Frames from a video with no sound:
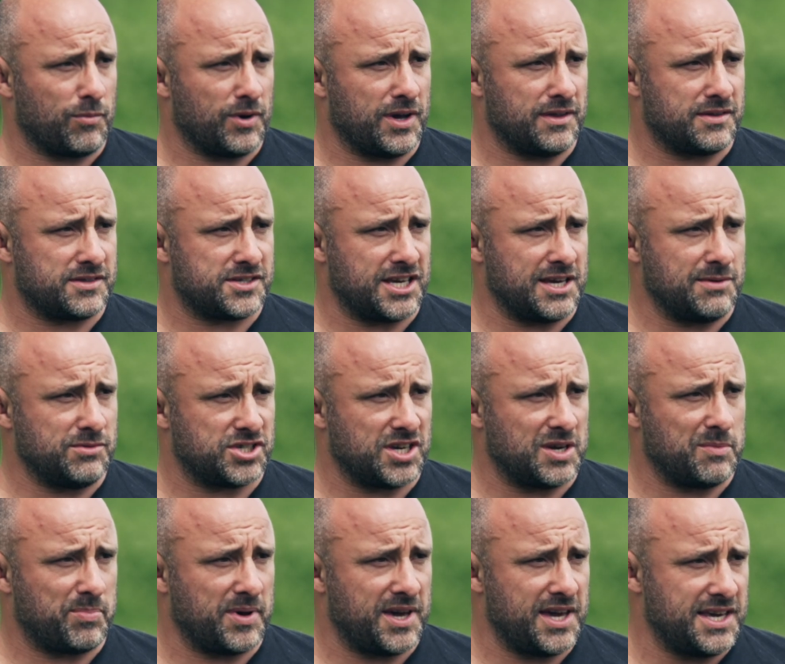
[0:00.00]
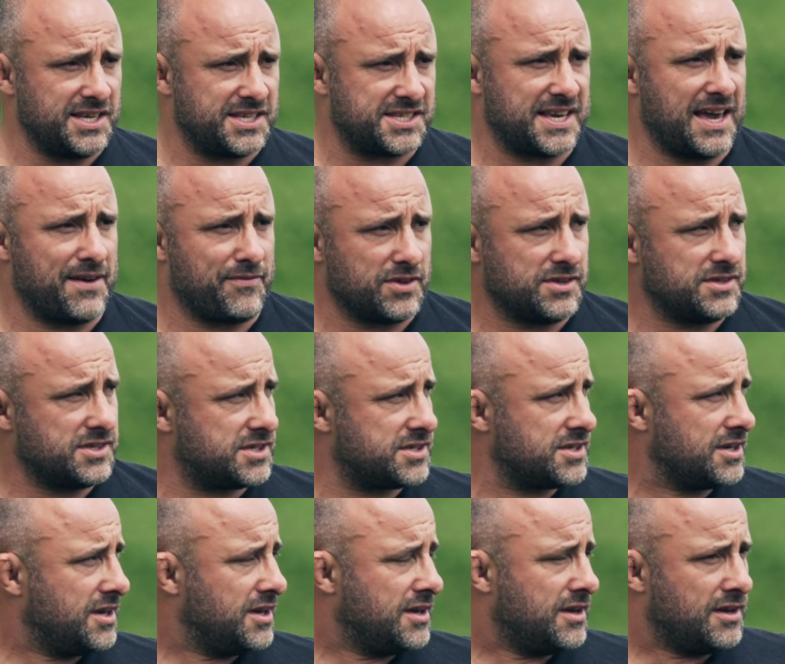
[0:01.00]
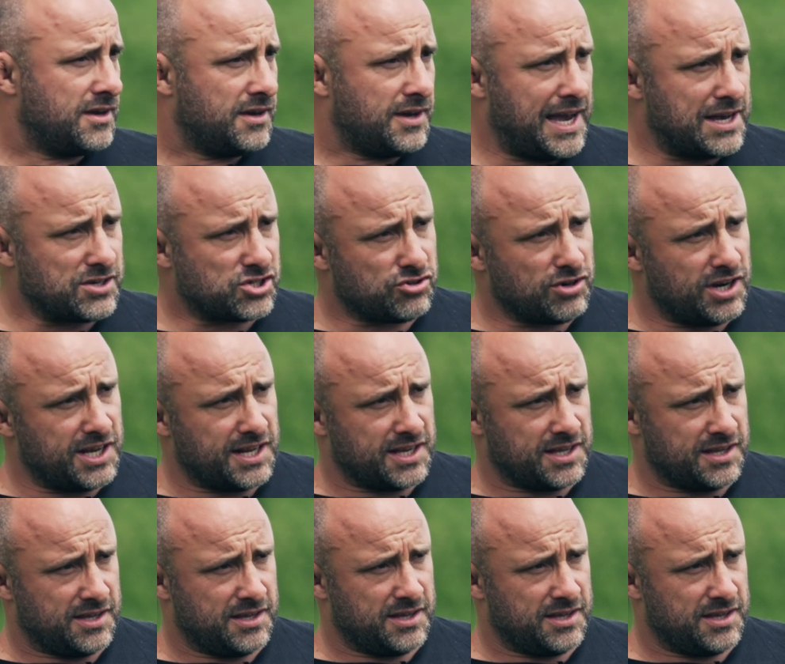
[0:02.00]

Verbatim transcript: with Team GB Sevens. How's training?